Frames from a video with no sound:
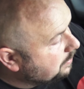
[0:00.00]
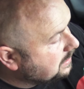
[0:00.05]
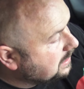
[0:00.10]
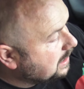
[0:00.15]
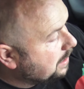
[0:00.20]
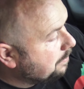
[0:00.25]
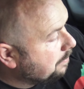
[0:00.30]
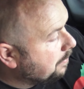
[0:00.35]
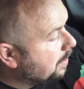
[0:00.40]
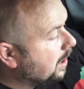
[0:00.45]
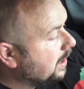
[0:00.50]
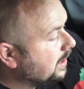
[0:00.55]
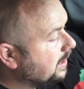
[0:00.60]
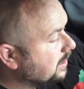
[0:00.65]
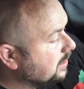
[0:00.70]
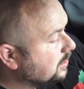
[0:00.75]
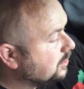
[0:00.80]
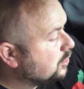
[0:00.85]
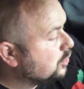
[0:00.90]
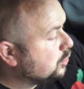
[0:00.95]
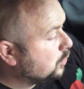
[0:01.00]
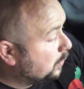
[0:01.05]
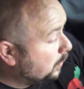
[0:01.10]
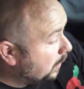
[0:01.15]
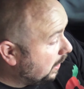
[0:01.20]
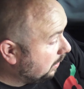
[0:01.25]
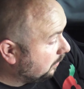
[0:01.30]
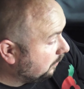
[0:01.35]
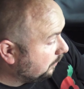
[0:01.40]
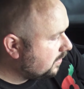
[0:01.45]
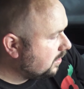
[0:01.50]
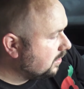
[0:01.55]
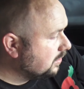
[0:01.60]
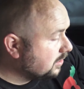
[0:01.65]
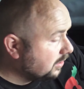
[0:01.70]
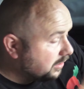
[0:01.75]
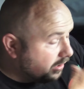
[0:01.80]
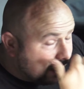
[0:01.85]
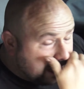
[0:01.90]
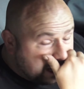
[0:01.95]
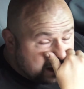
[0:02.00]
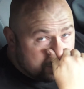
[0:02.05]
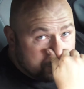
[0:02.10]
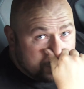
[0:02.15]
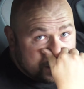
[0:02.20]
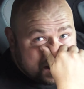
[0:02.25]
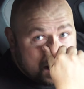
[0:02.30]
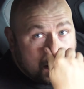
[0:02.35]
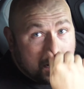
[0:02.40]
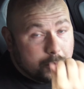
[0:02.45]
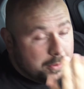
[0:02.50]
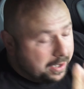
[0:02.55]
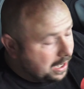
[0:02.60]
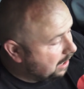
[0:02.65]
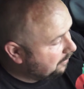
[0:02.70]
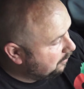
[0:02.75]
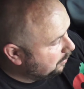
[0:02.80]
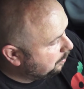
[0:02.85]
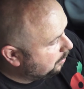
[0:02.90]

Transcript: is at -12. So yeah, we know we have a